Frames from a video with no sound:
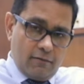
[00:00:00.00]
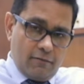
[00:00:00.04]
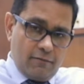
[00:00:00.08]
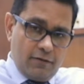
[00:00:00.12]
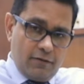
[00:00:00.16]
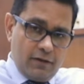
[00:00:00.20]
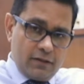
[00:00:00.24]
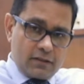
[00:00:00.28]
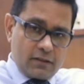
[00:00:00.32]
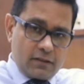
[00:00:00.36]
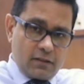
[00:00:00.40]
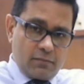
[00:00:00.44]

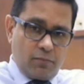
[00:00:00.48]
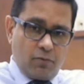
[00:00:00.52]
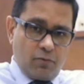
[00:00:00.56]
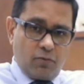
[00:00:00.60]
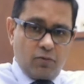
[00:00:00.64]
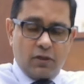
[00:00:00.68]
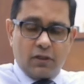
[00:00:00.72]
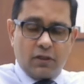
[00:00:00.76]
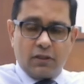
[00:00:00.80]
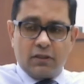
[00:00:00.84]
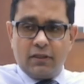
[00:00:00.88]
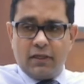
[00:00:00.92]
we
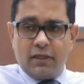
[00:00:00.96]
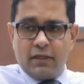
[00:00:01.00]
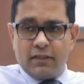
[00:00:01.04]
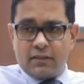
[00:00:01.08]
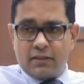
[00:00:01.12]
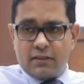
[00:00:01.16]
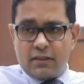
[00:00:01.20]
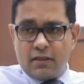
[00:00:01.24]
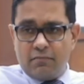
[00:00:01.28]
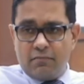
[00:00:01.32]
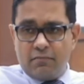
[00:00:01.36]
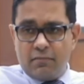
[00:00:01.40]
supported the
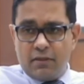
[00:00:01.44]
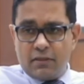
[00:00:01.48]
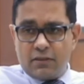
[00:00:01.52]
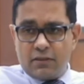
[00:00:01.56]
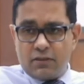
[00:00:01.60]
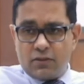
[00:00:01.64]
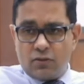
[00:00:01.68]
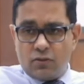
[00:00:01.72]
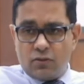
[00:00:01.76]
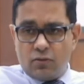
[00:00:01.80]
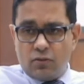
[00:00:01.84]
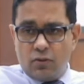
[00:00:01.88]

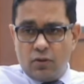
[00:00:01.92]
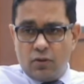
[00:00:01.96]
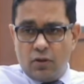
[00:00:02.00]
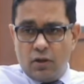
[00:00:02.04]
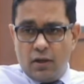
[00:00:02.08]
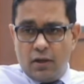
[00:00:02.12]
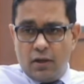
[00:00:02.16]
SMEs to,